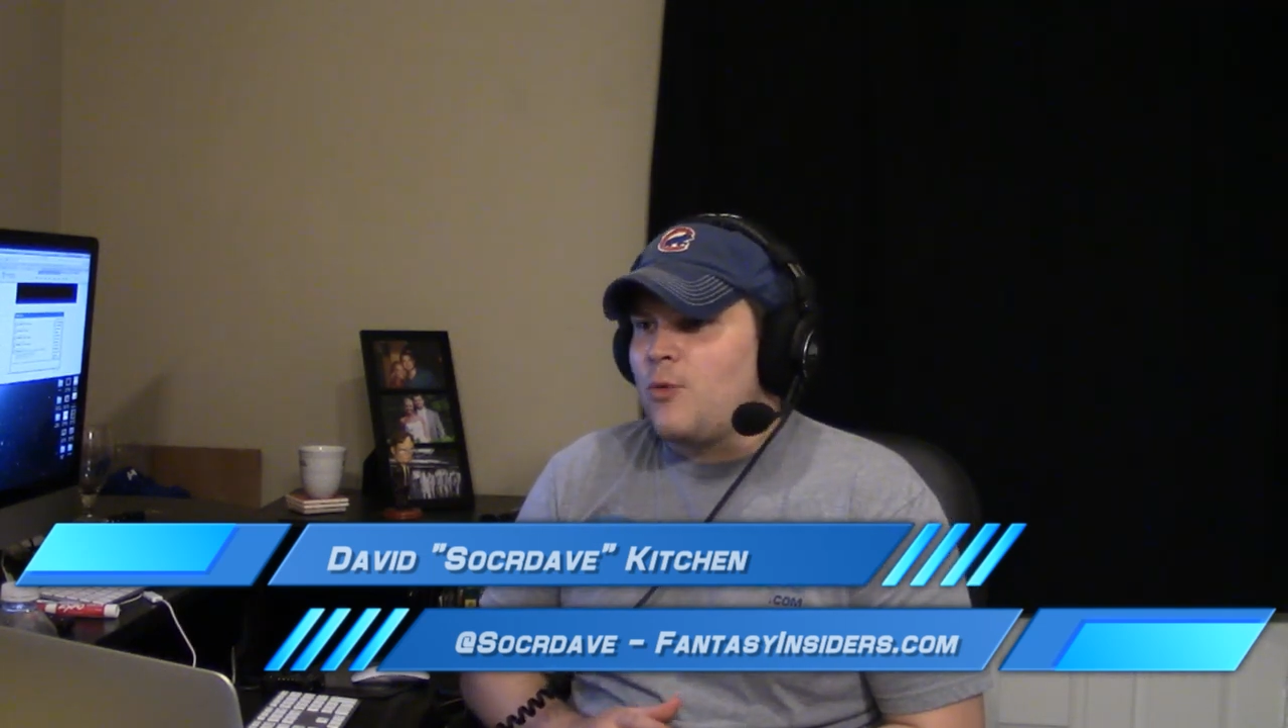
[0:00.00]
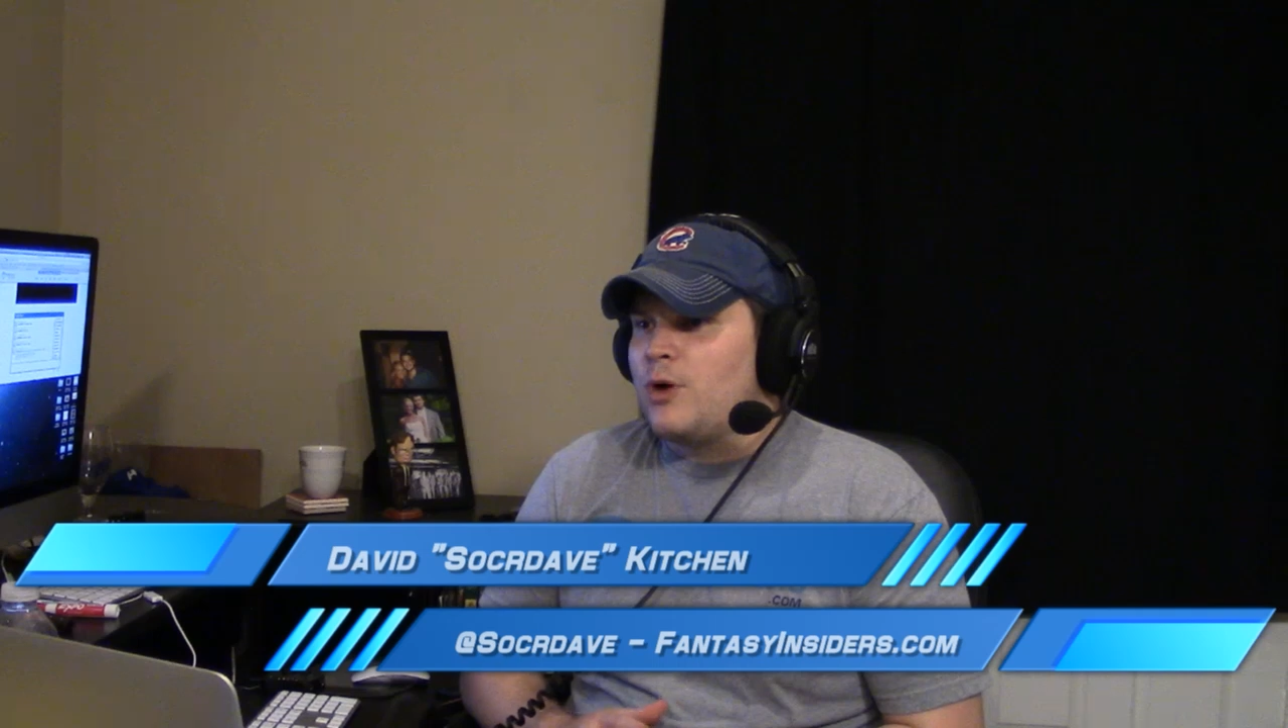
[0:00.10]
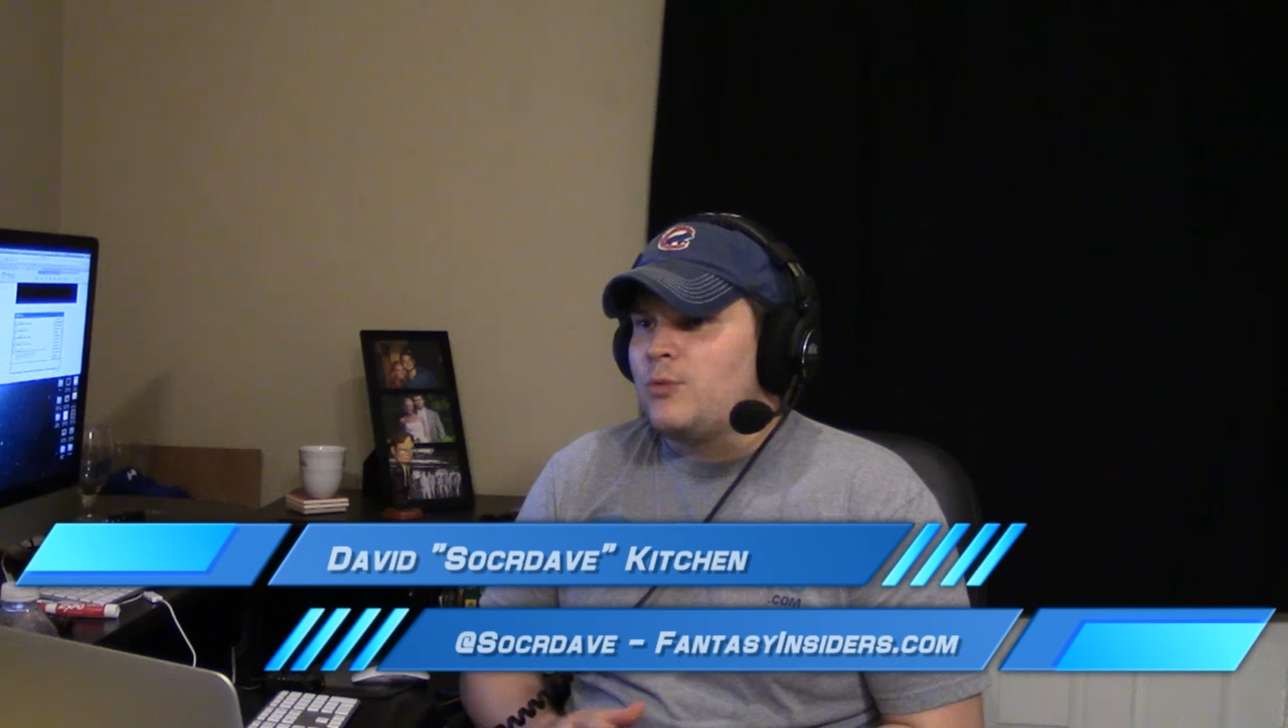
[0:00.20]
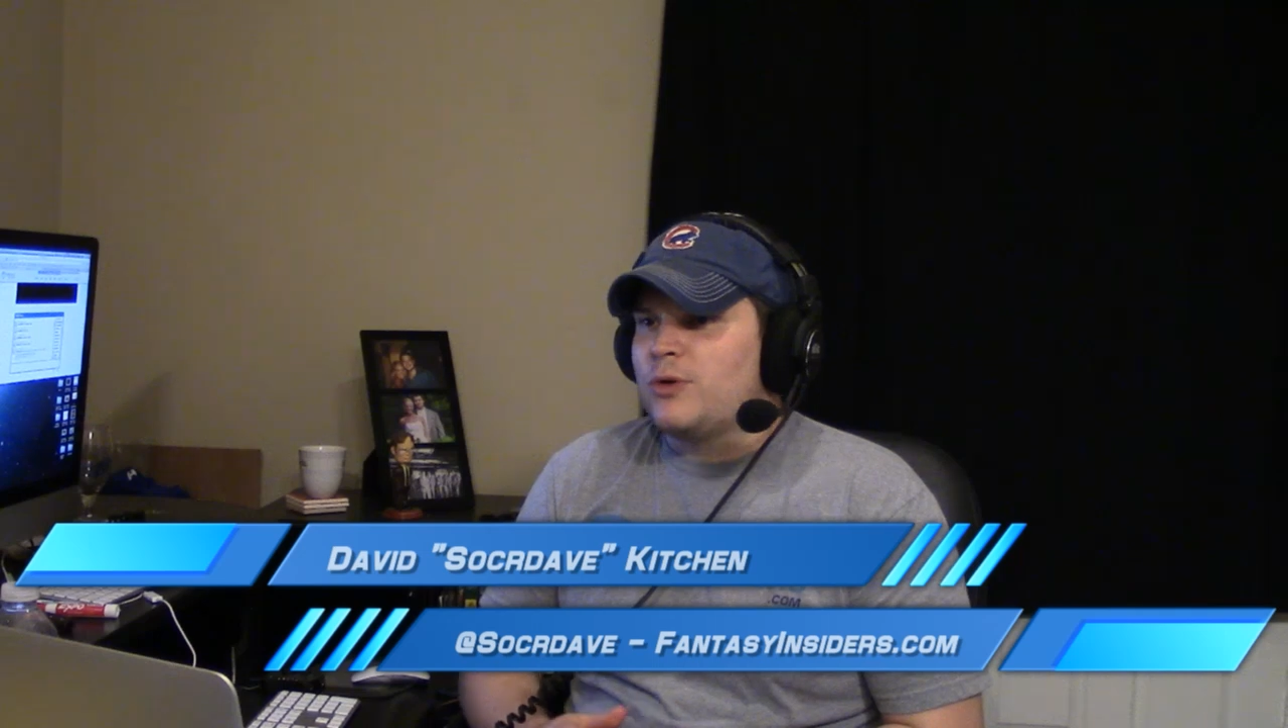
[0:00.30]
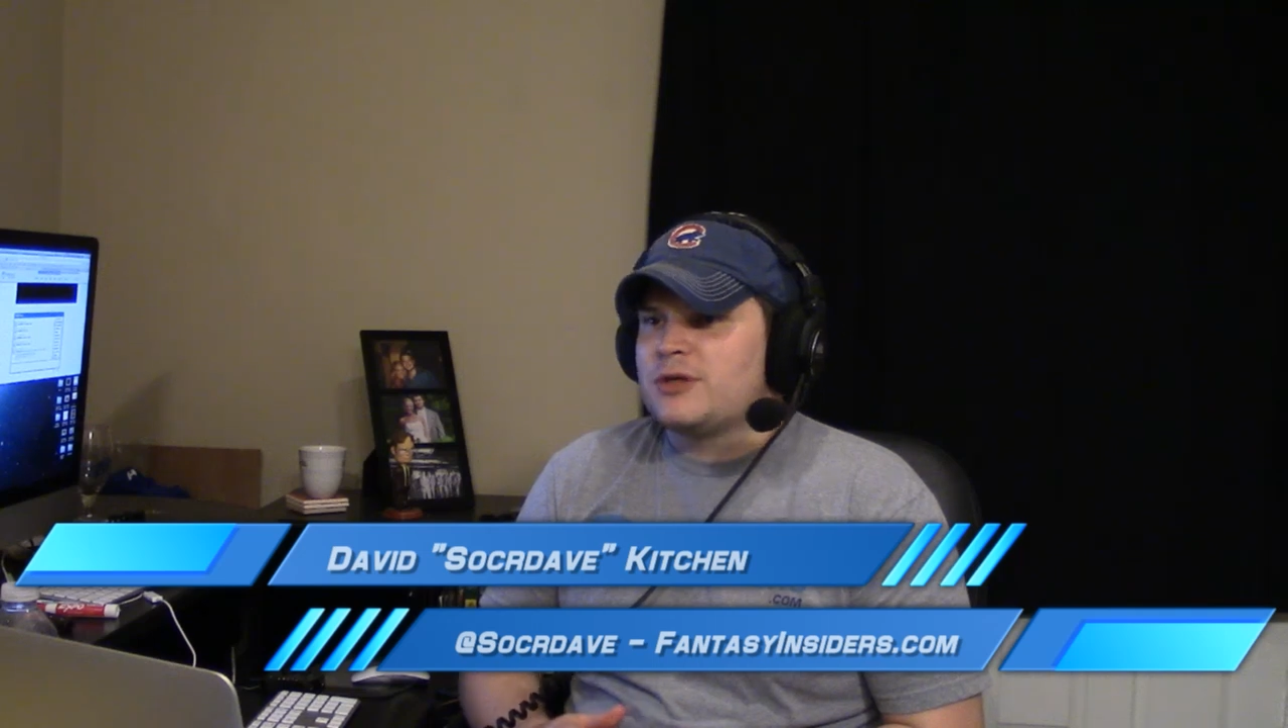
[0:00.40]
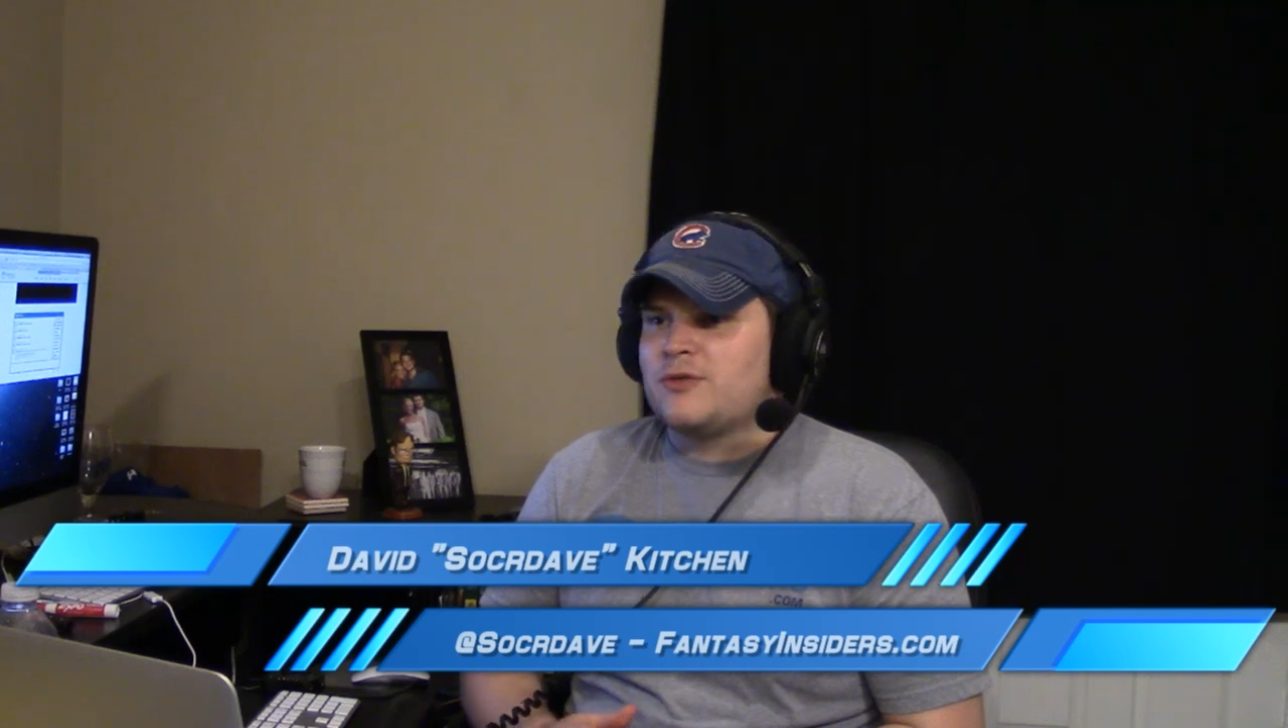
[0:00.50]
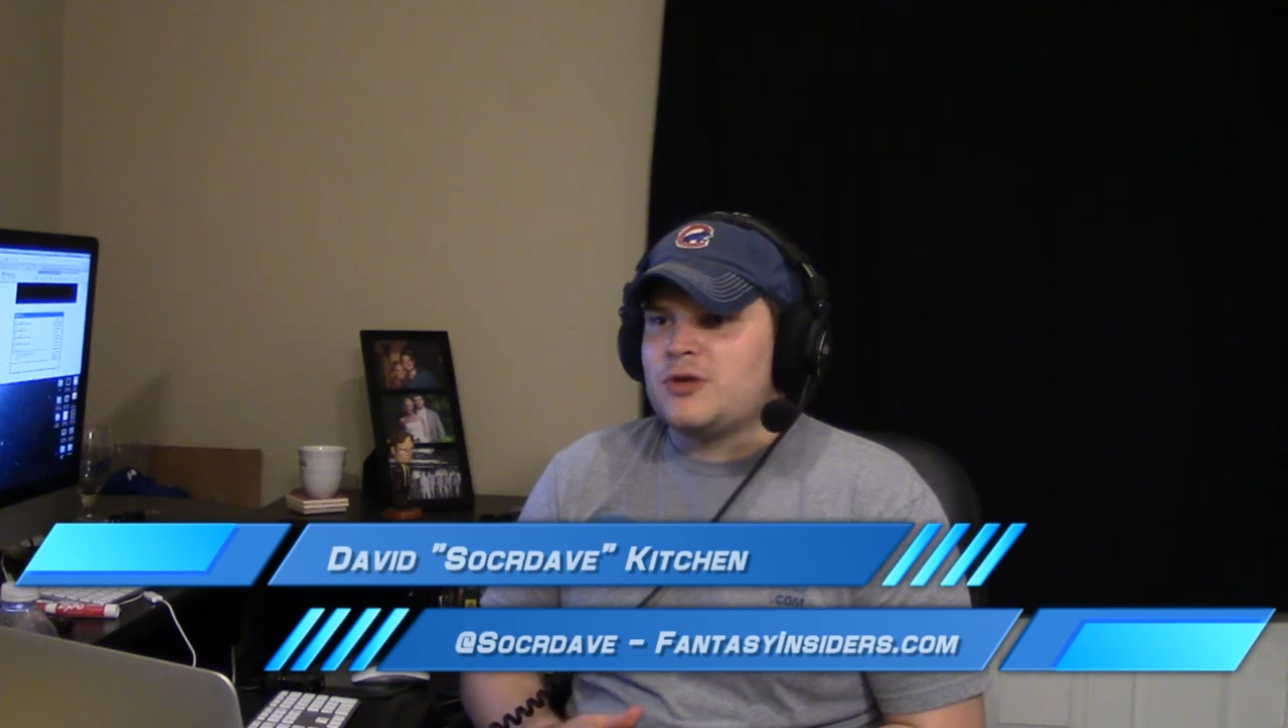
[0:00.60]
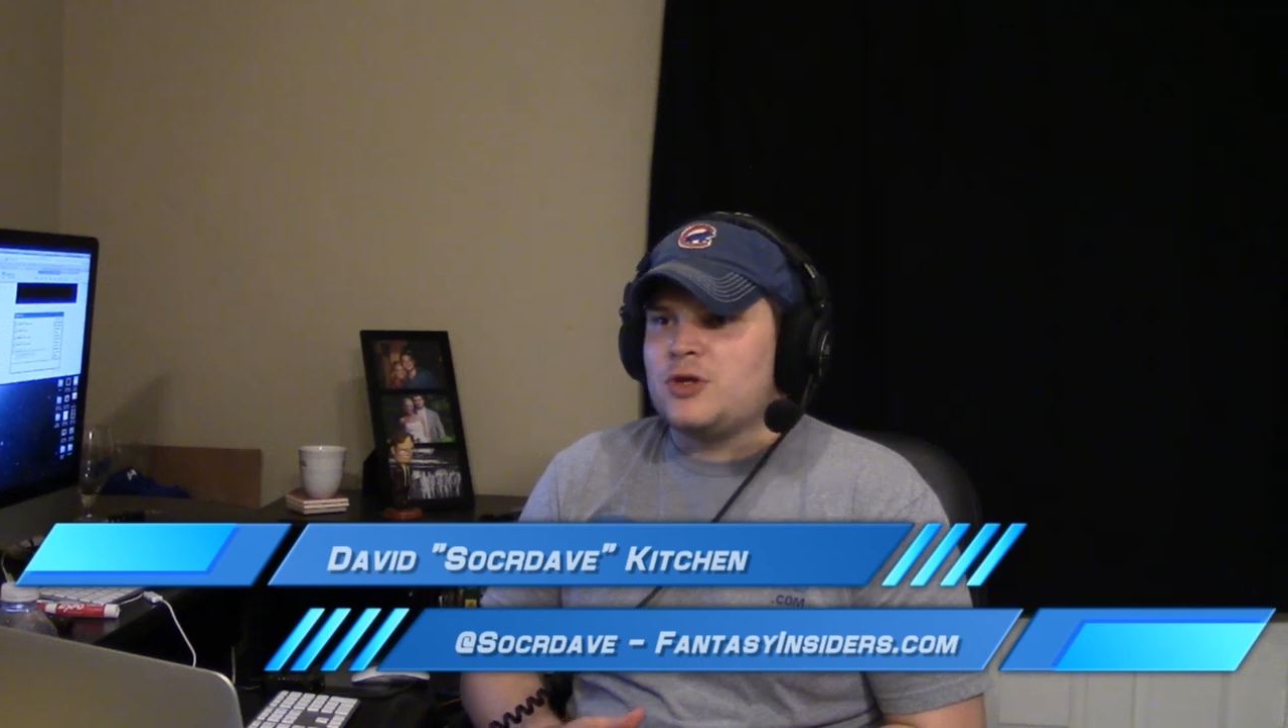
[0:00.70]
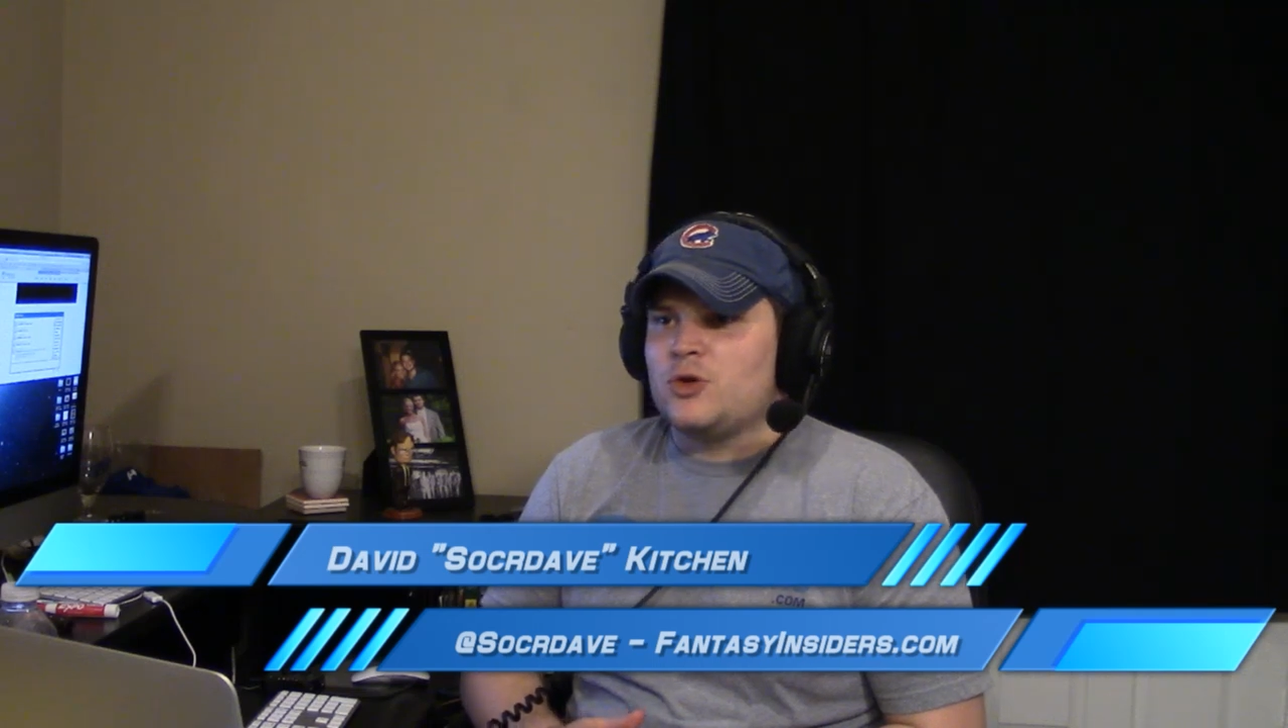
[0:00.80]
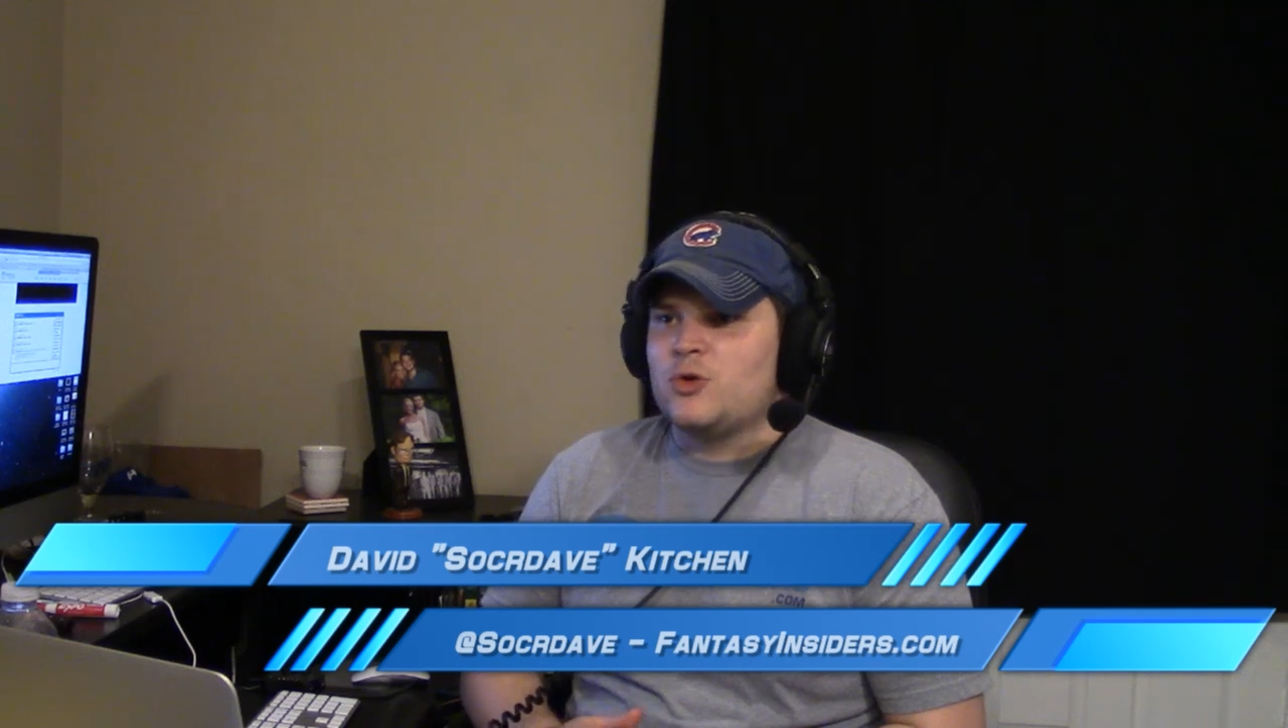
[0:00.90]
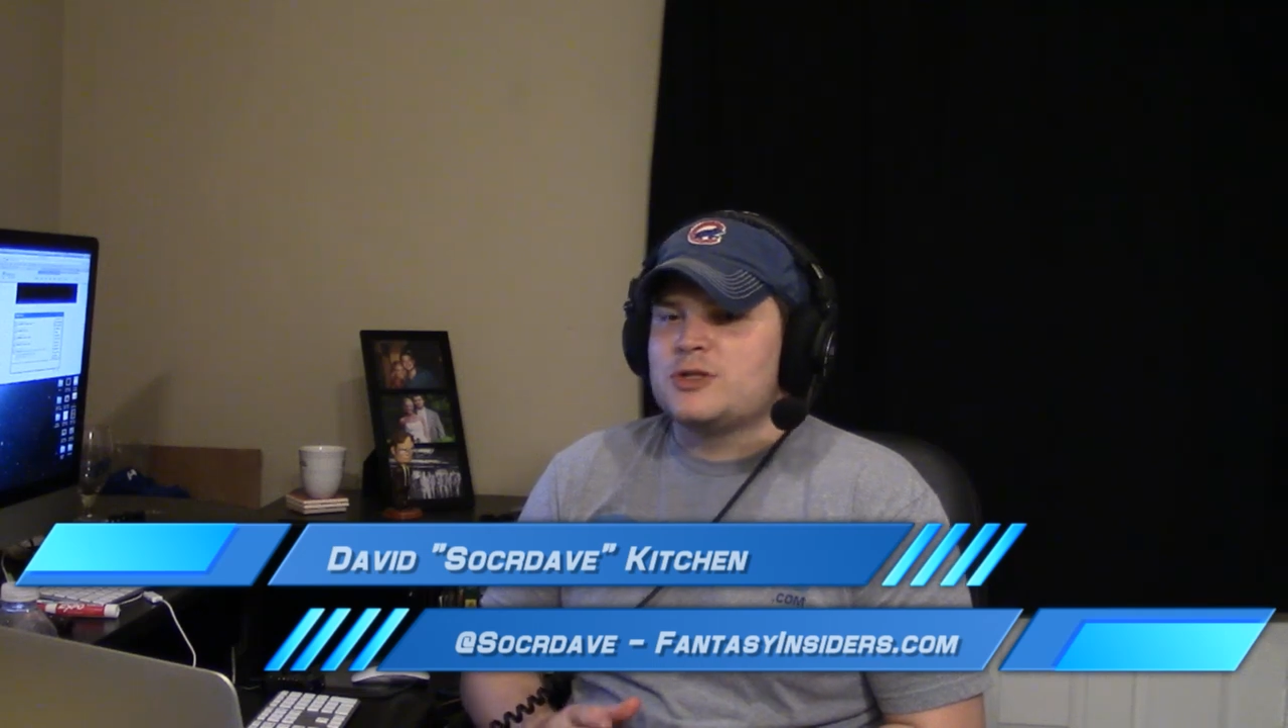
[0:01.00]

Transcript: what works for you,